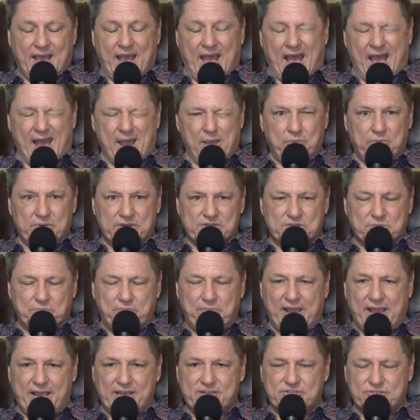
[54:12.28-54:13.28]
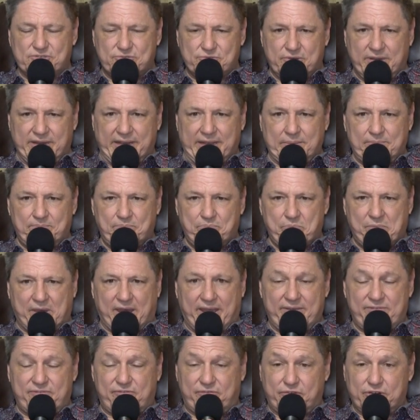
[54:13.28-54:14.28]
I was pastoring
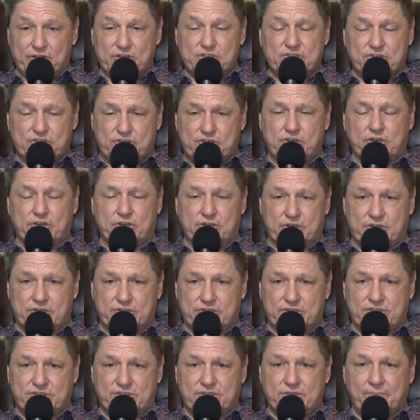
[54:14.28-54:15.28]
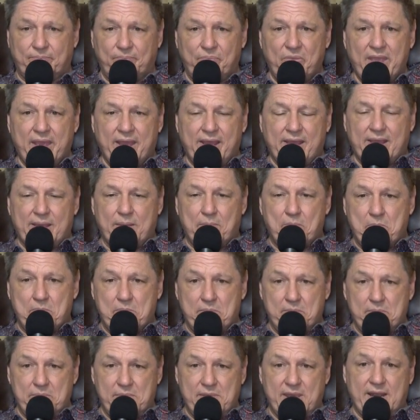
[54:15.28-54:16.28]
my first church
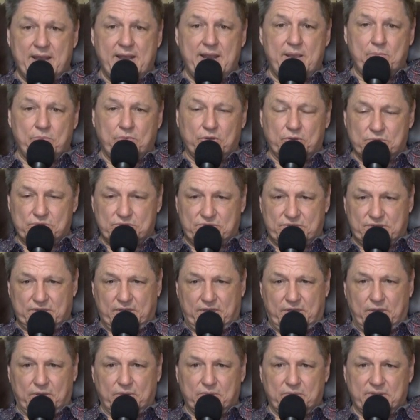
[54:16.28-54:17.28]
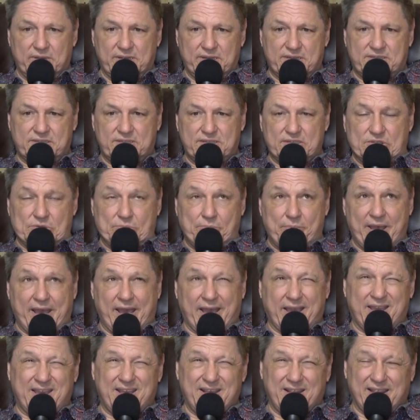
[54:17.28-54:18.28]
many moons ago. This is
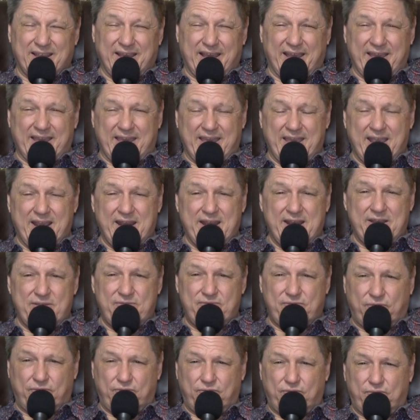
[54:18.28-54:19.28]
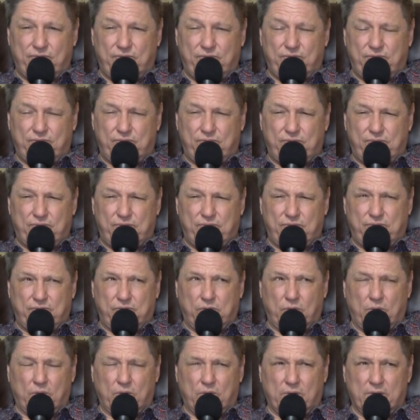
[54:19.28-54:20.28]
back in like
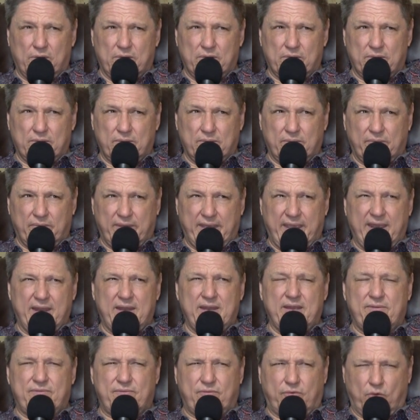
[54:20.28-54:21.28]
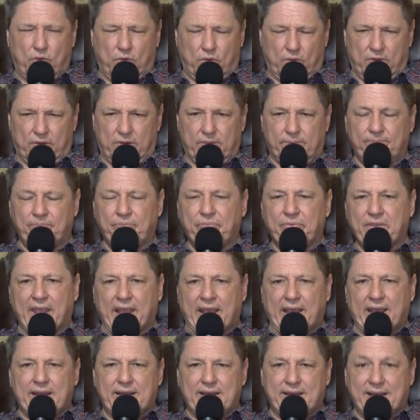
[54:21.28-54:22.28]
84, 84,
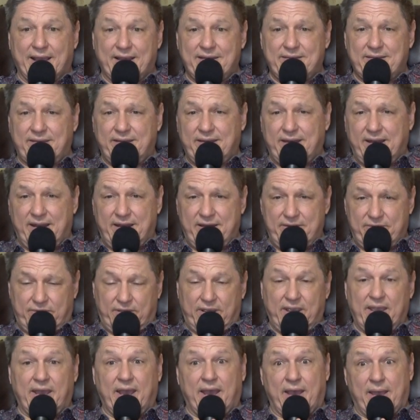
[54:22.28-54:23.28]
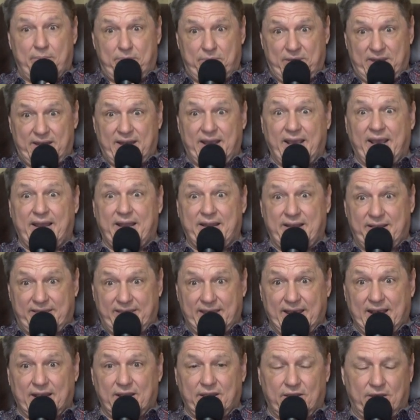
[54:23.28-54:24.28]
1984. Yeah, I've been at it
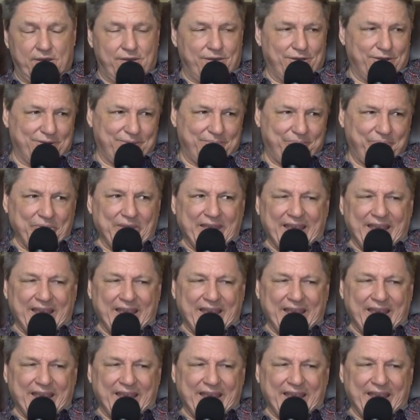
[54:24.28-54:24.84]
that long.